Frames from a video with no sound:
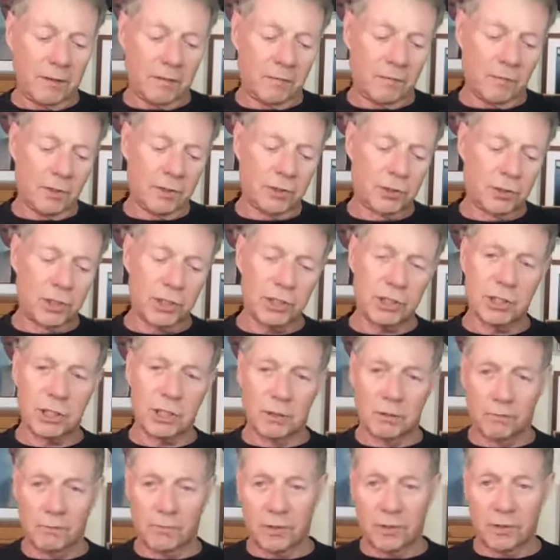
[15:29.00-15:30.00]
just
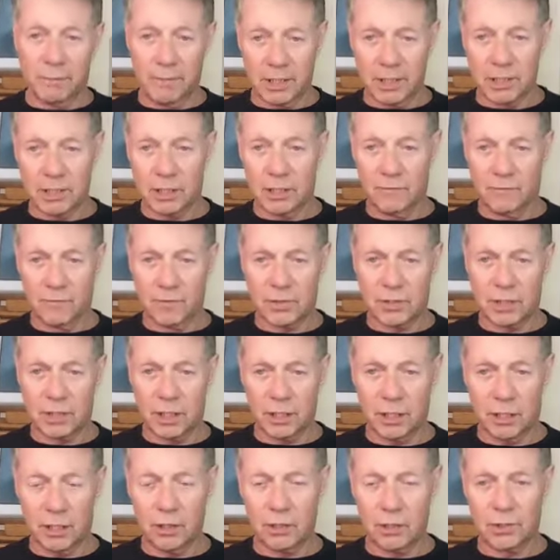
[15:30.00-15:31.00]
the mixed
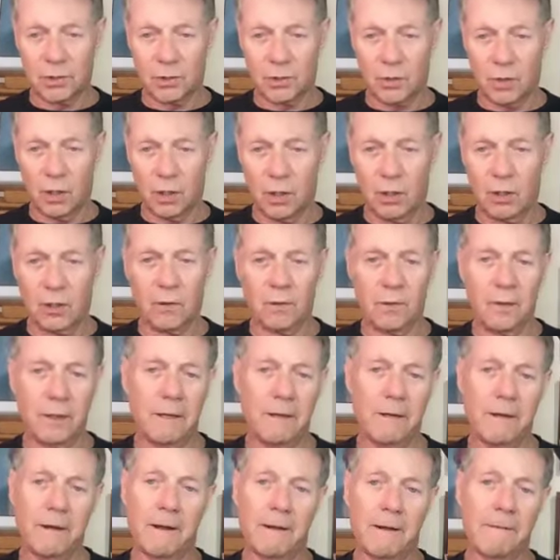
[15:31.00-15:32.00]
lymphocyte culture alone,
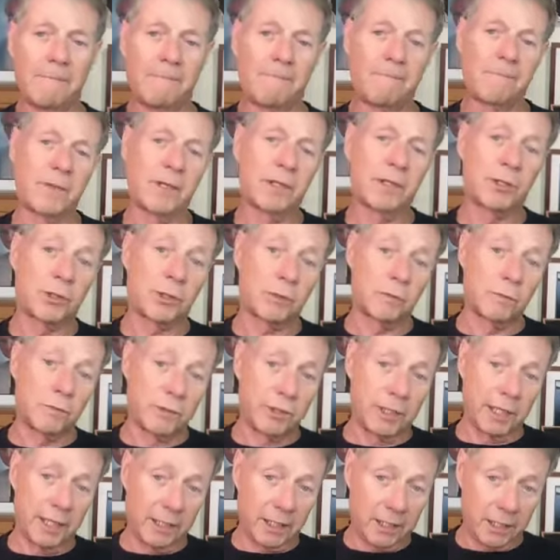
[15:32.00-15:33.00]

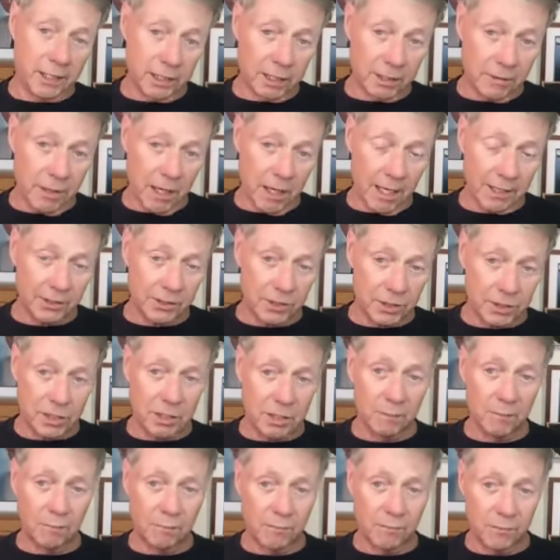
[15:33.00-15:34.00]
that did not
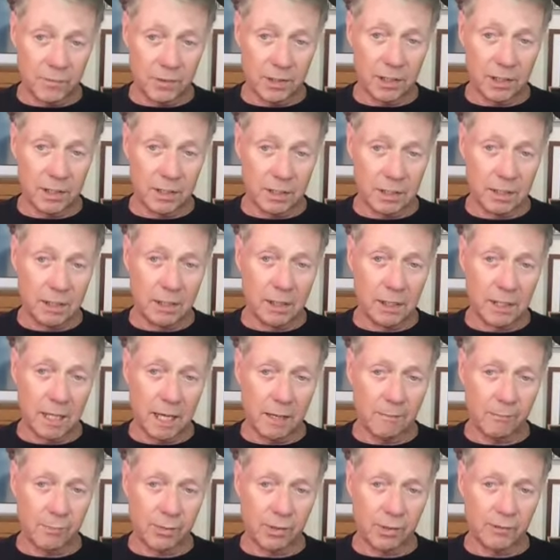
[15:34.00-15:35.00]

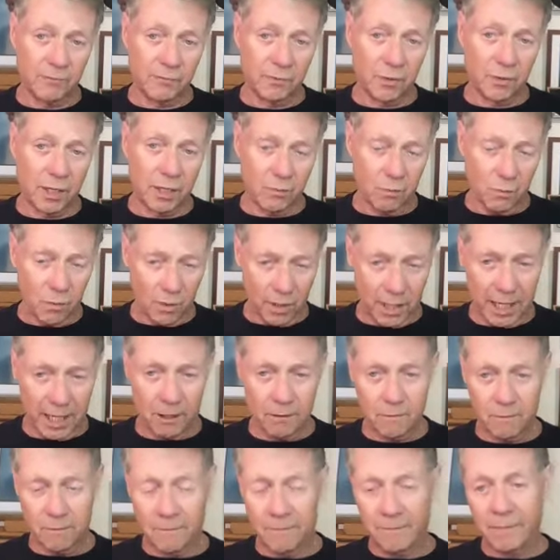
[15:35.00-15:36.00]
proliferate
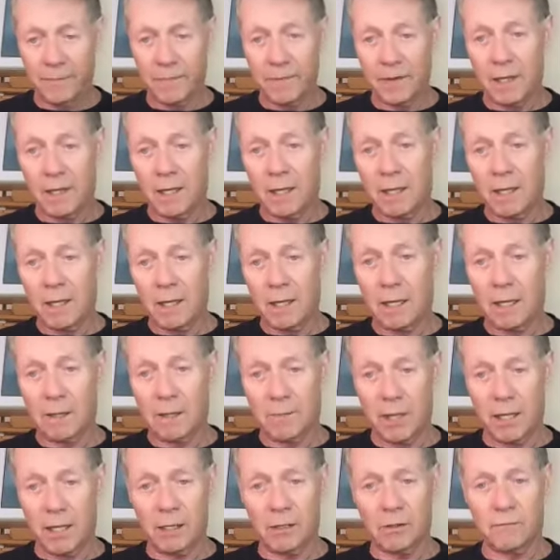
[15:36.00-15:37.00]
without any
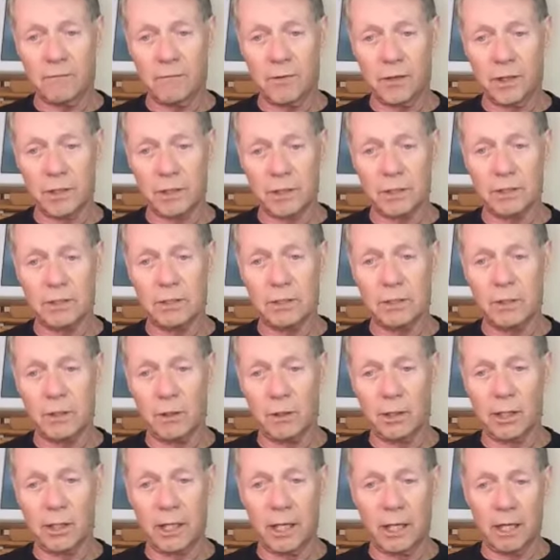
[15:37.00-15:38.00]
macrophages, they
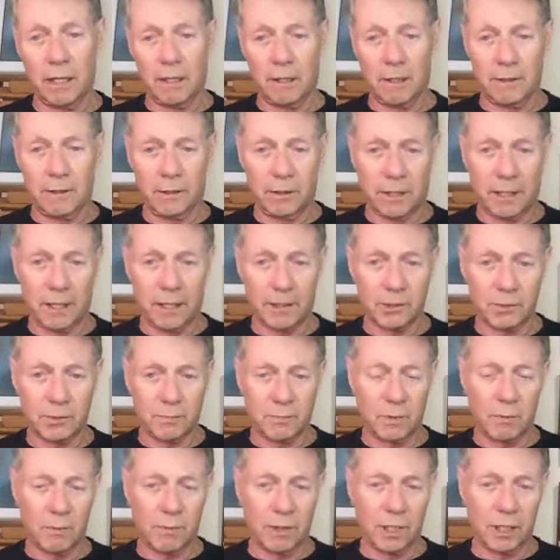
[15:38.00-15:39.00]
only got 100 counts
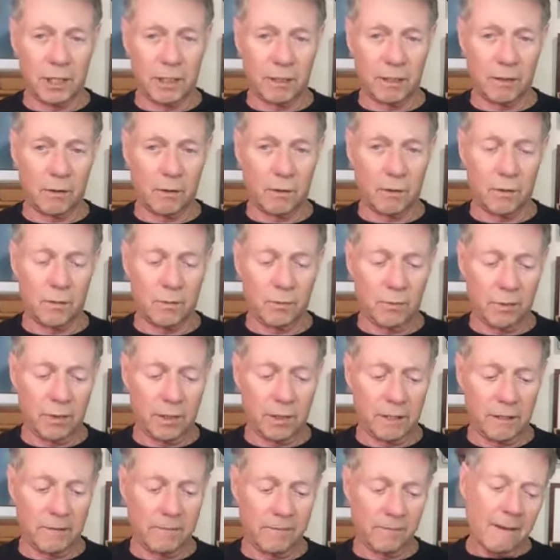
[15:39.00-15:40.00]
per minute
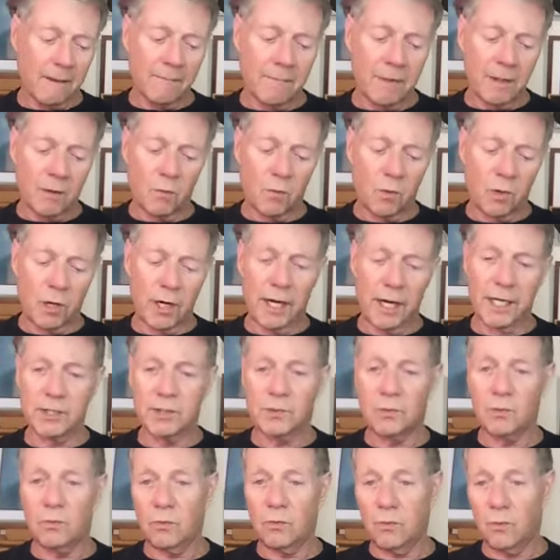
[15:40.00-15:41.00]
incorporated.
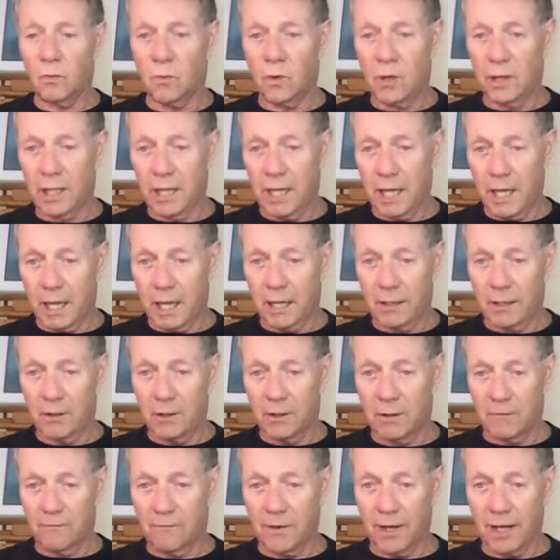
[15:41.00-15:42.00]
Whereas when they added
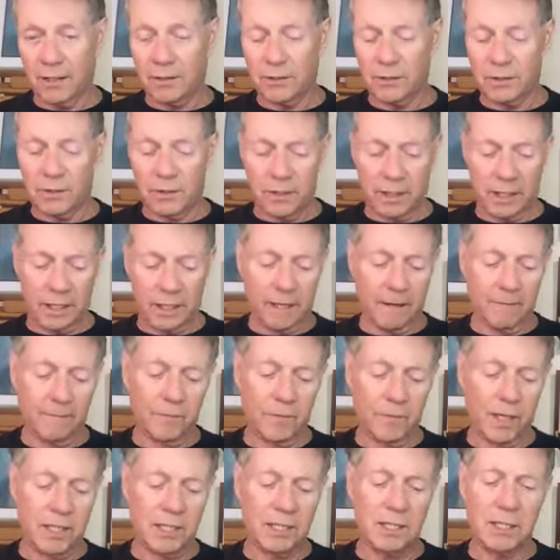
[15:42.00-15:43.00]
their factor, they got
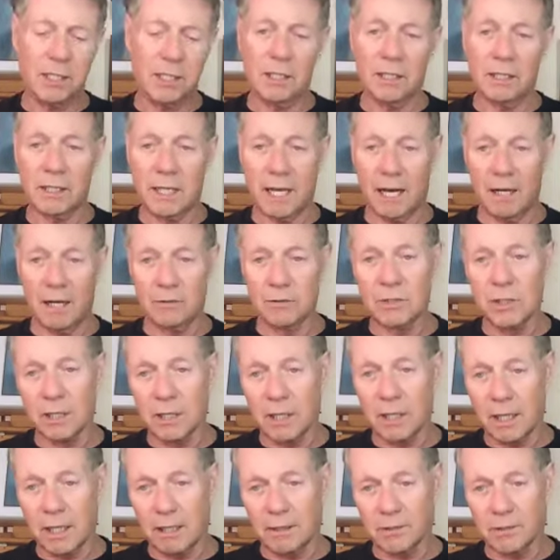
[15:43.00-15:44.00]

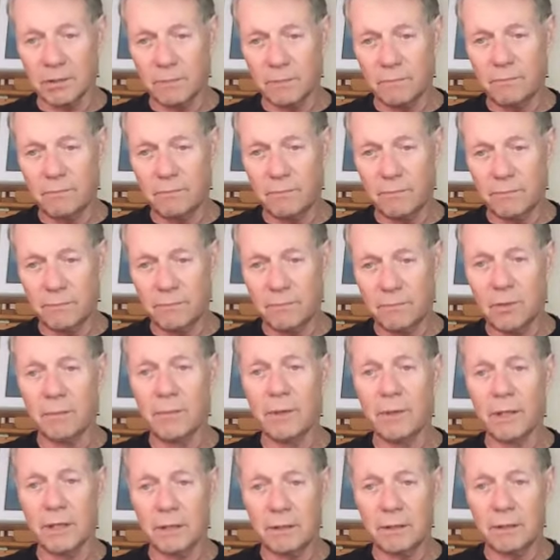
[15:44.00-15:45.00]
19,000 counts per
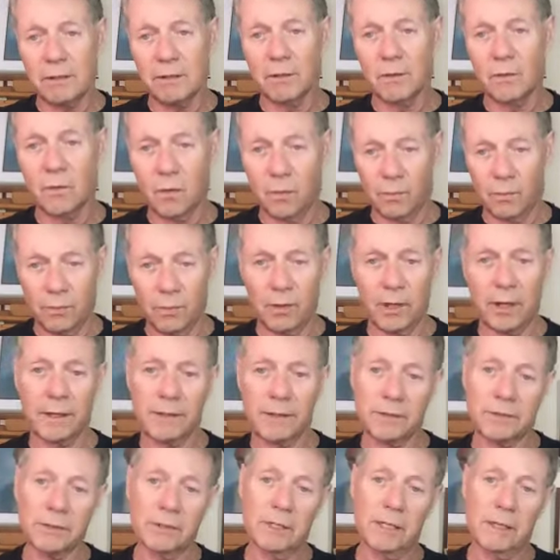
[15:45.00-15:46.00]
minute incorporated.
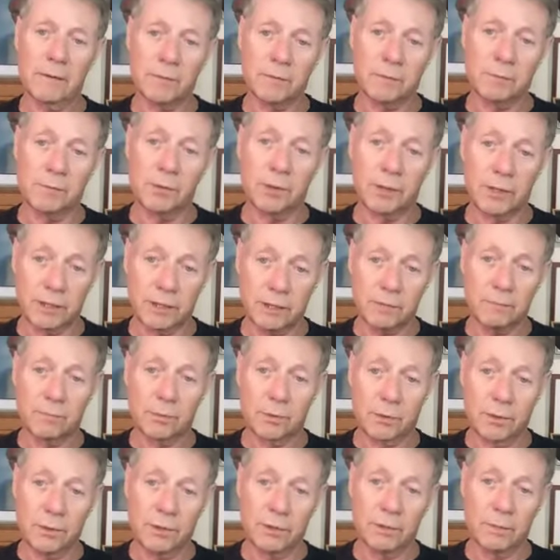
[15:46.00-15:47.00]
So that was
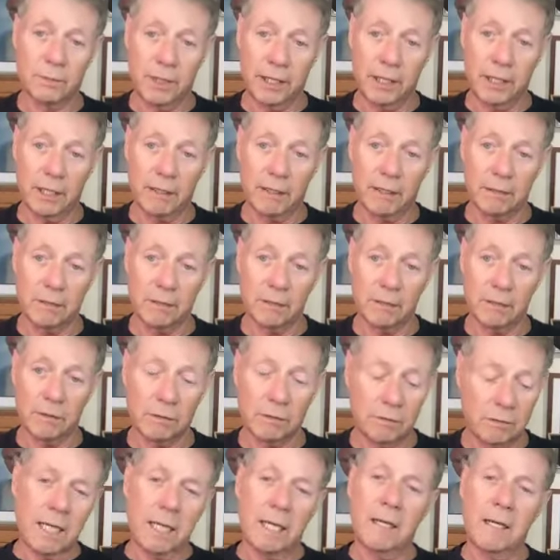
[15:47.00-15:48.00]
pretty dramatic, you know.
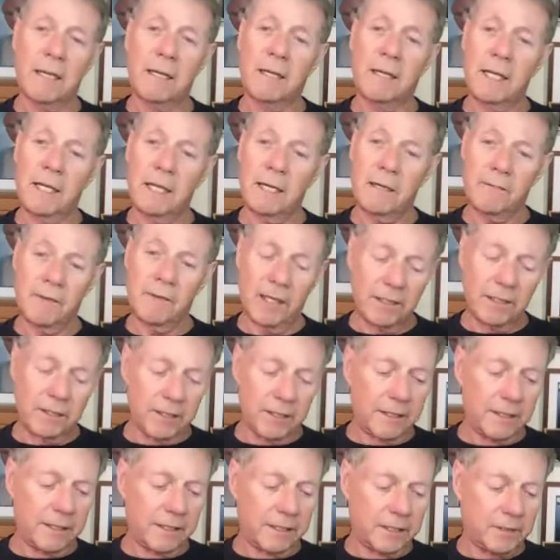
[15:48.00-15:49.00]
Then they did
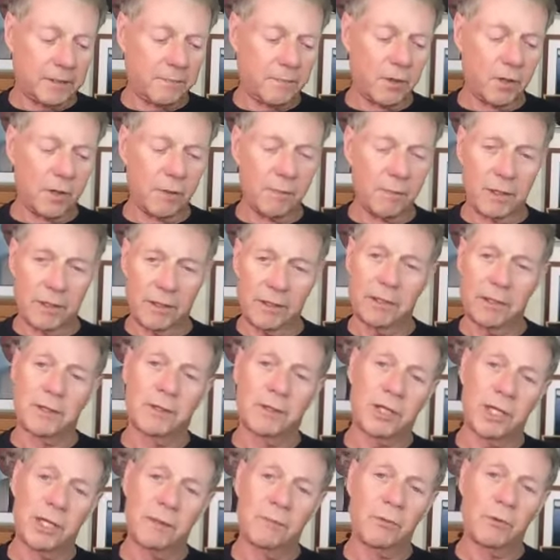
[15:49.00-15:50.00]
an experiment in
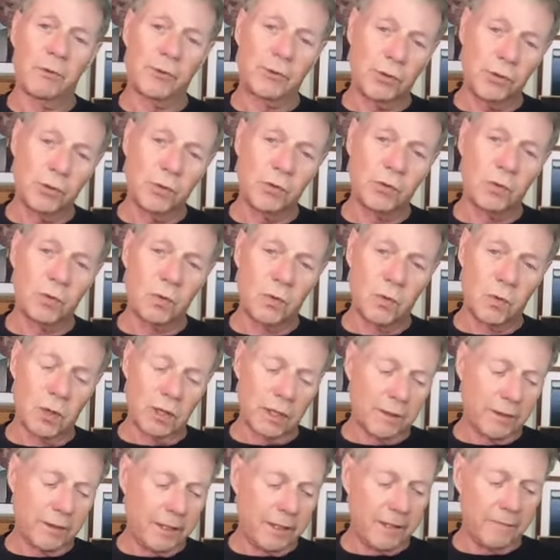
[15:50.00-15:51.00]
table 2
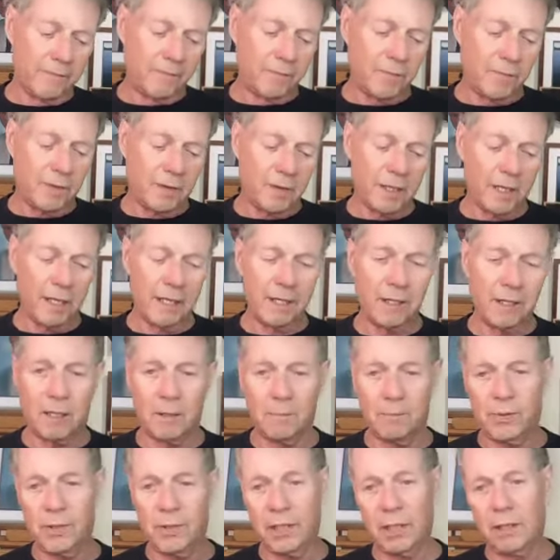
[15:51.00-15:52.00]
where they
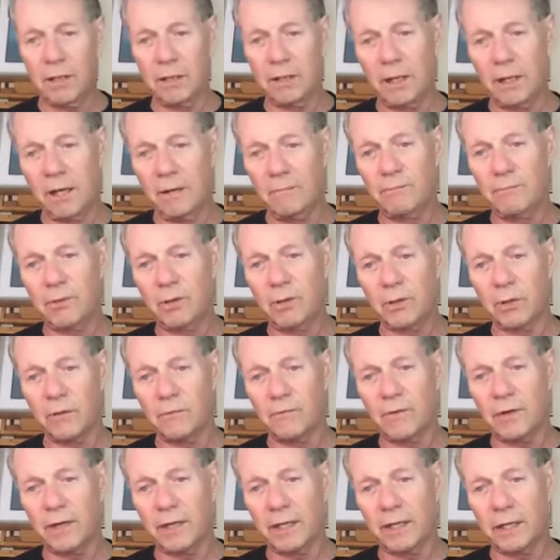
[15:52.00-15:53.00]
compared
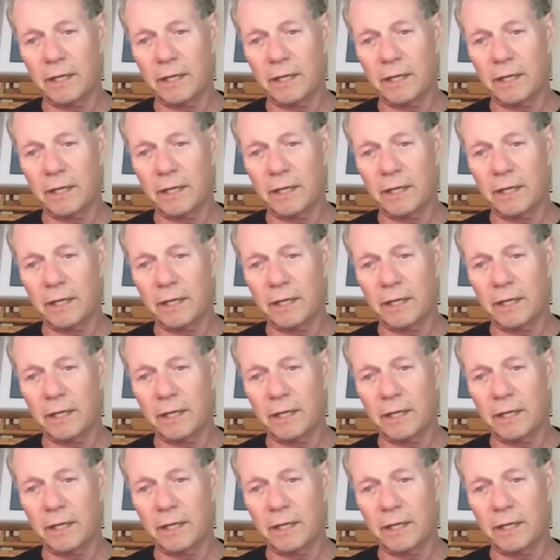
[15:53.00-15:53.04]
unpurified